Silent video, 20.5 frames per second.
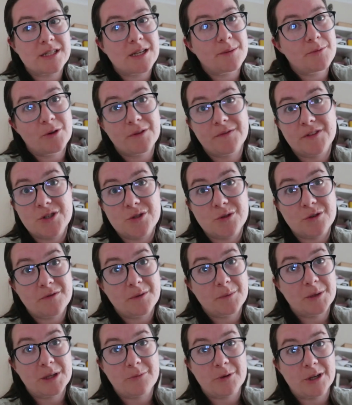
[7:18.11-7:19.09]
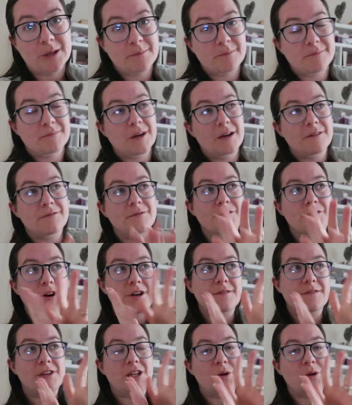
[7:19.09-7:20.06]
I'm not even sure if I'm going to bring a Friday
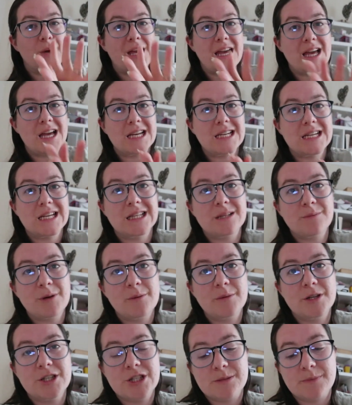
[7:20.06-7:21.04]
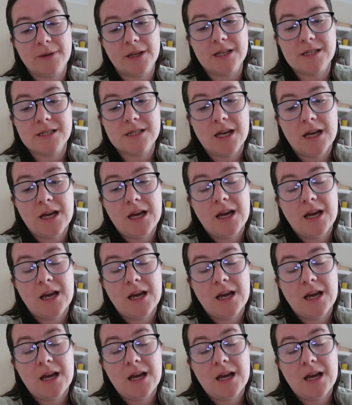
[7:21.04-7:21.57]
video in at the moment, just because